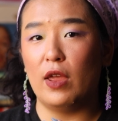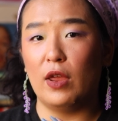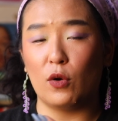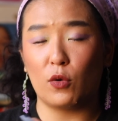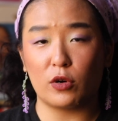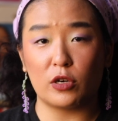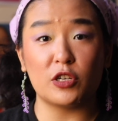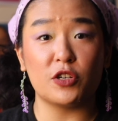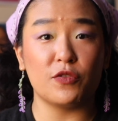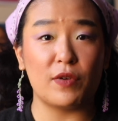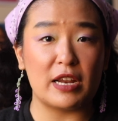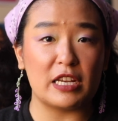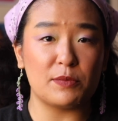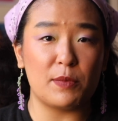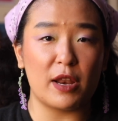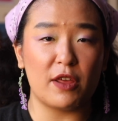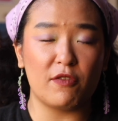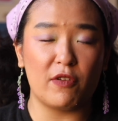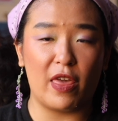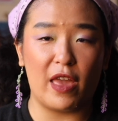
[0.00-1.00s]
In order to raise
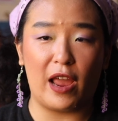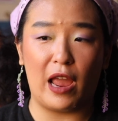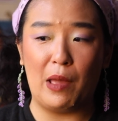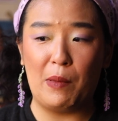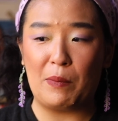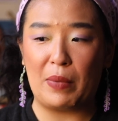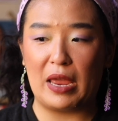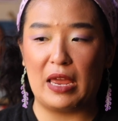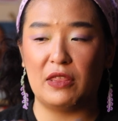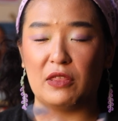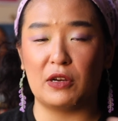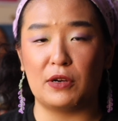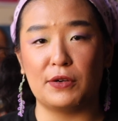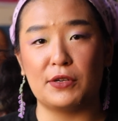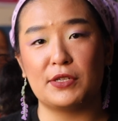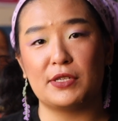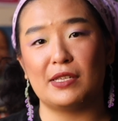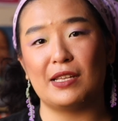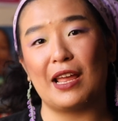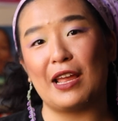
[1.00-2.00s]
money for that campaign,
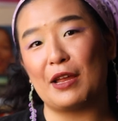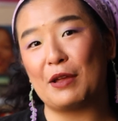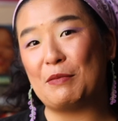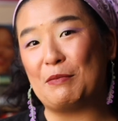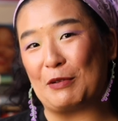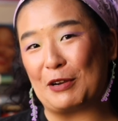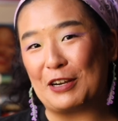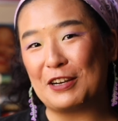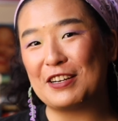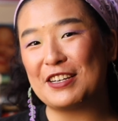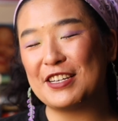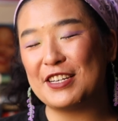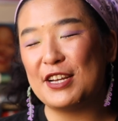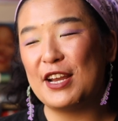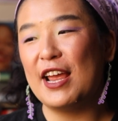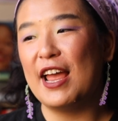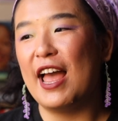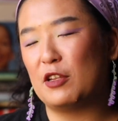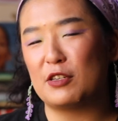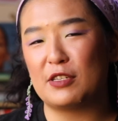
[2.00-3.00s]
there's like merch,
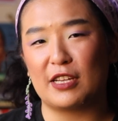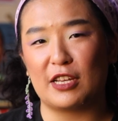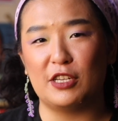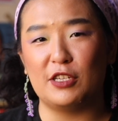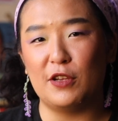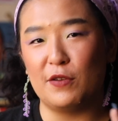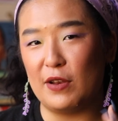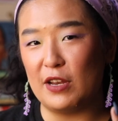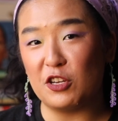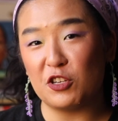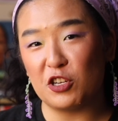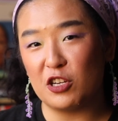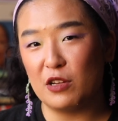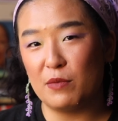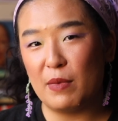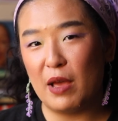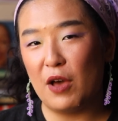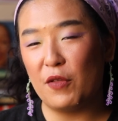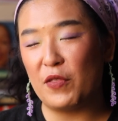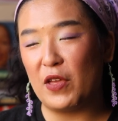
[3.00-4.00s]
and there's like a donation
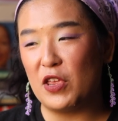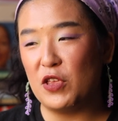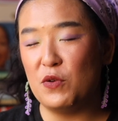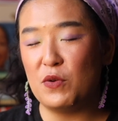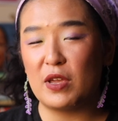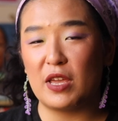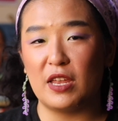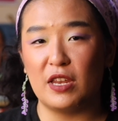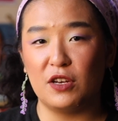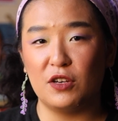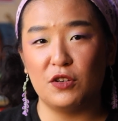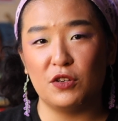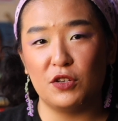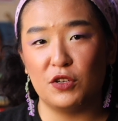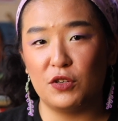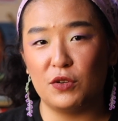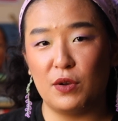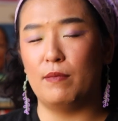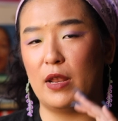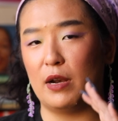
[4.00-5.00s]
amount that you
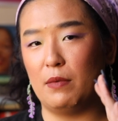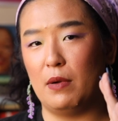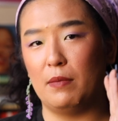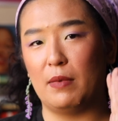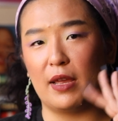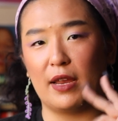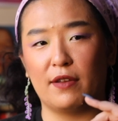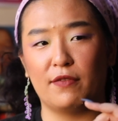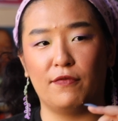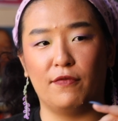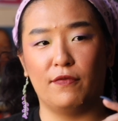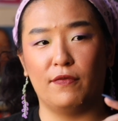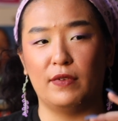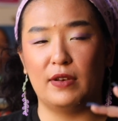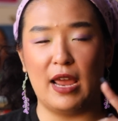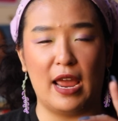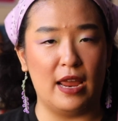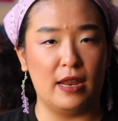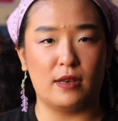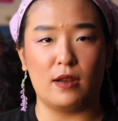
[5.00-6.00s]
can, minimum like
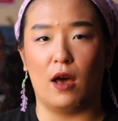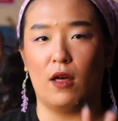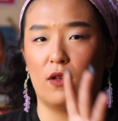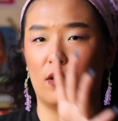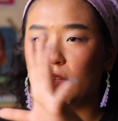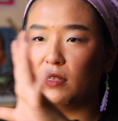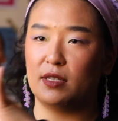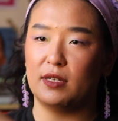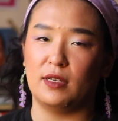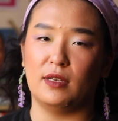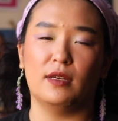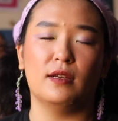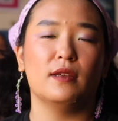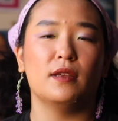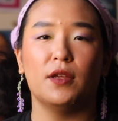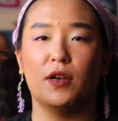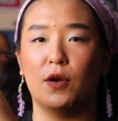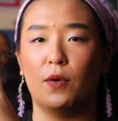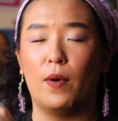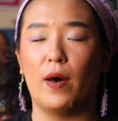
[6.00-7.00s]
to $8 to,
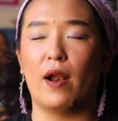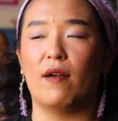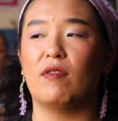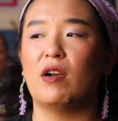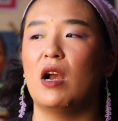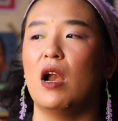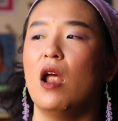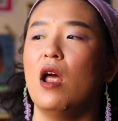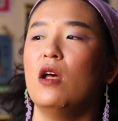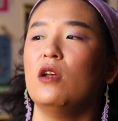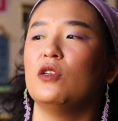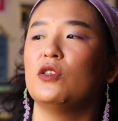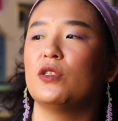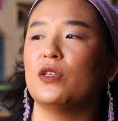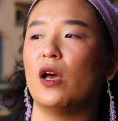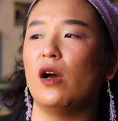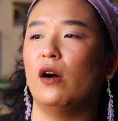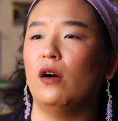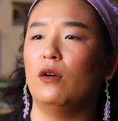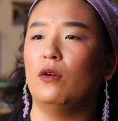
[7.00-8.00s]
you know, whatever.
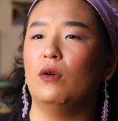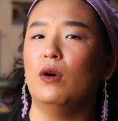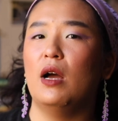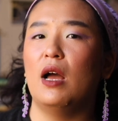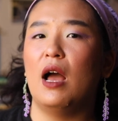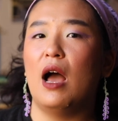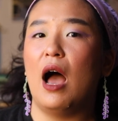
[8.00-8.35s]
So